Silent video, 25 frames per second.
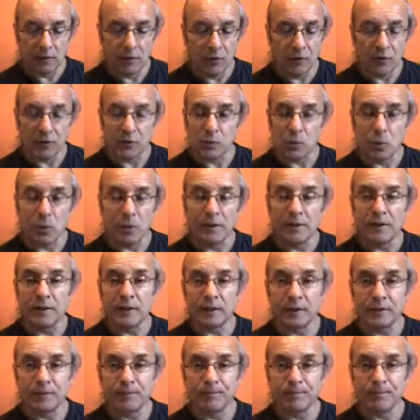There is
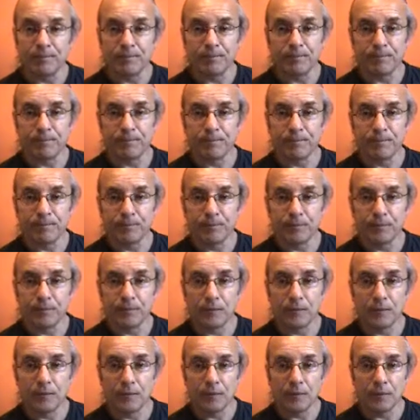wonder.
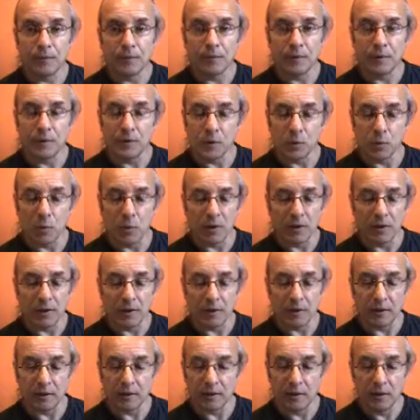There is
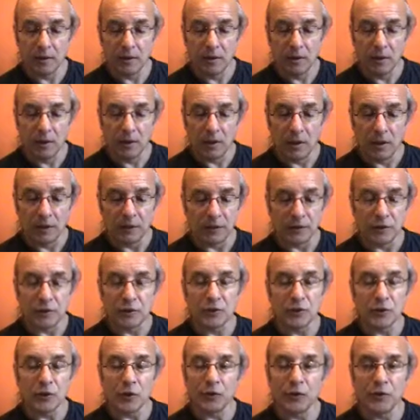wonder and
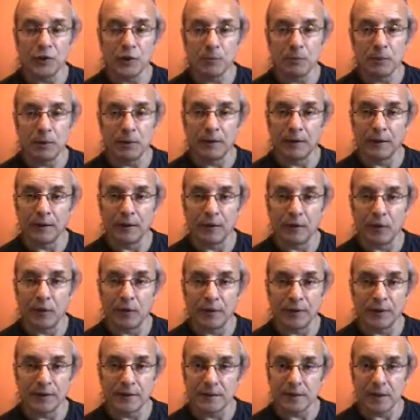astonishment that all
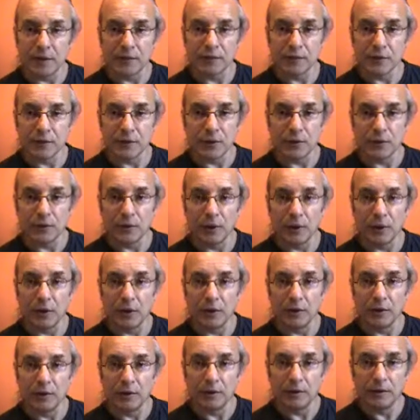this stuff is going
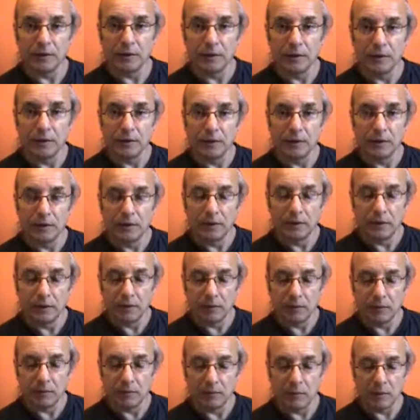on,
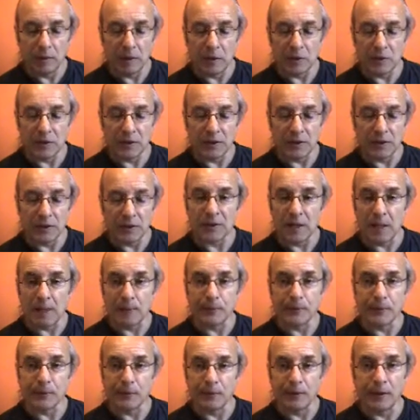because it is
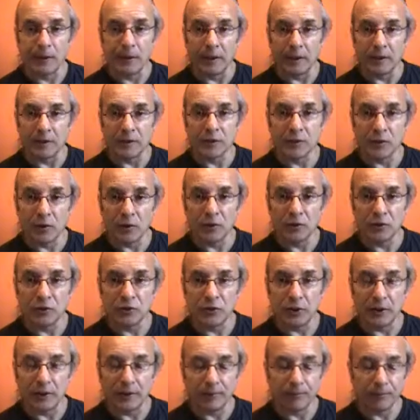absolutely
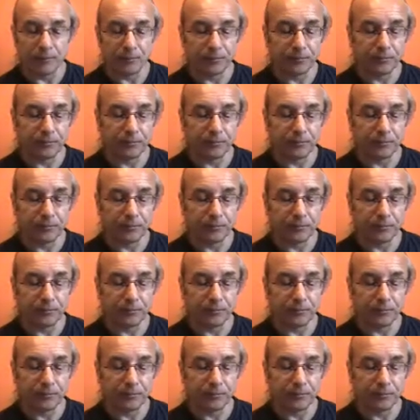astonishing.